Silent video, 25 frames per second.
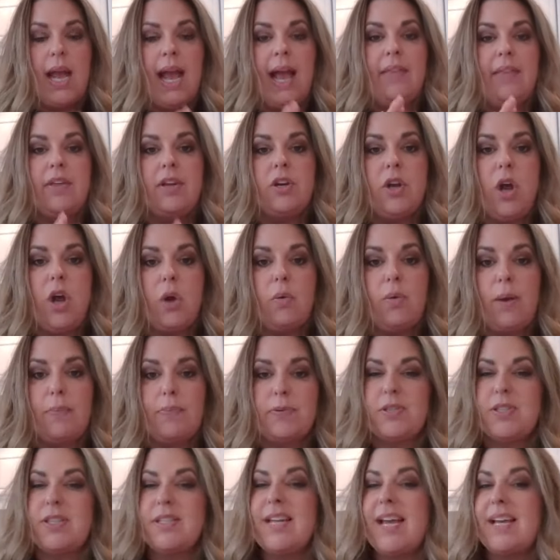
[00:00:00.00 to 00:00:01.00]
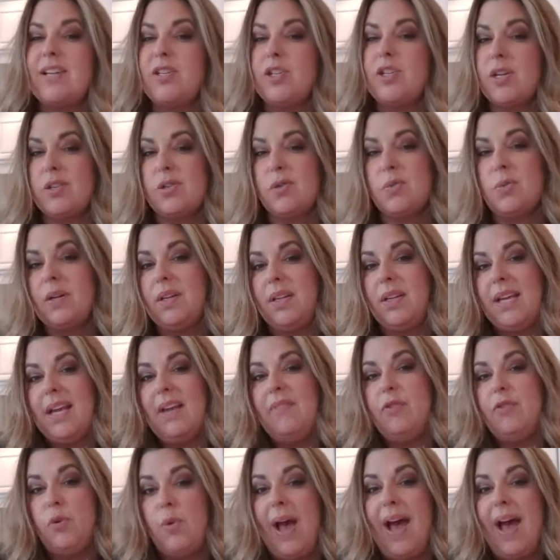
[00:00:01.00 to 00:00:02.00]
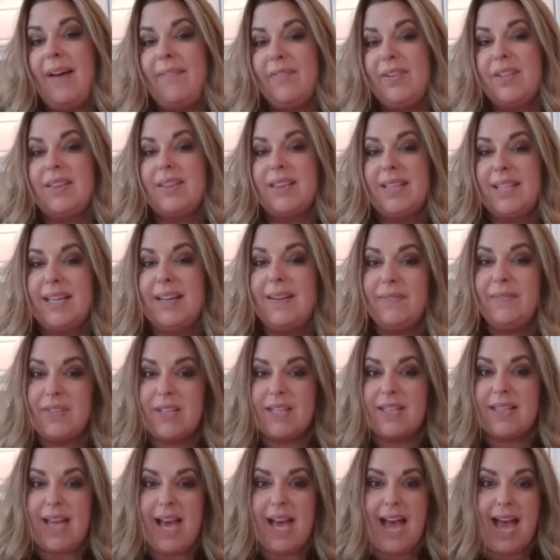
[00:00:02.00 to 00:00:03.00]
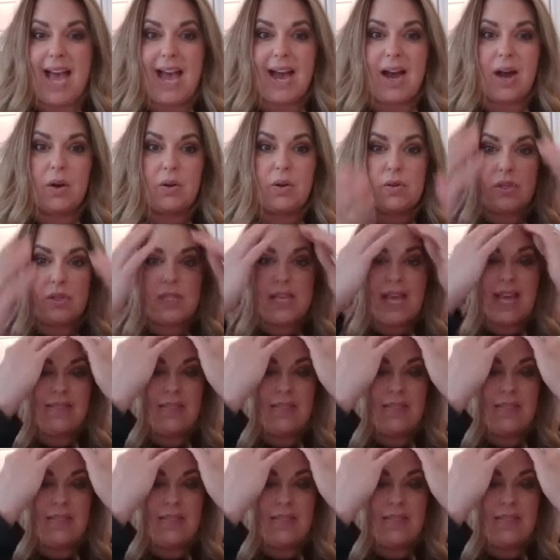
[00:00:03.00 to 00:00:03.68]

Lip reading: And the no representation is really if you haven't lived in the house